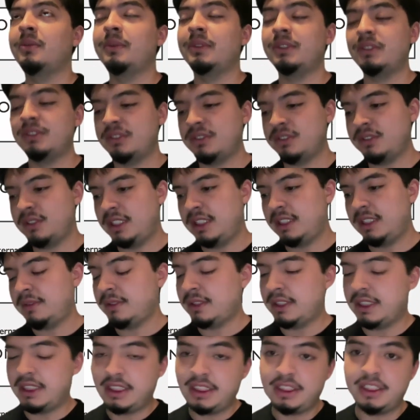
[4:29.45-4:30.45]
which
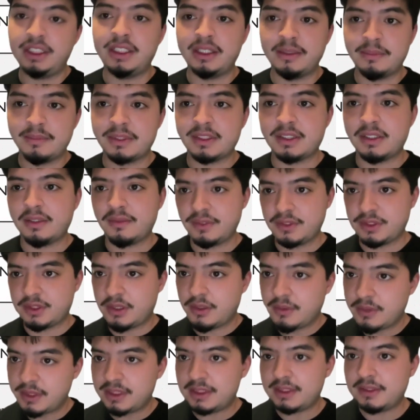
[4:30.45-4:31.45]
he himself
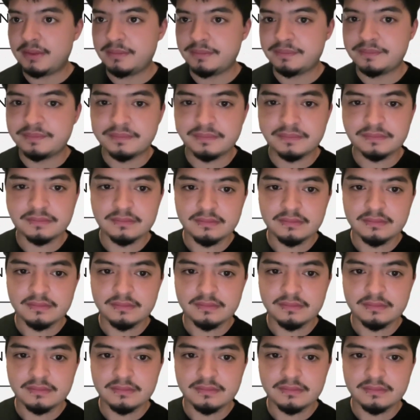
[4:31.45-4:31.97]
showed him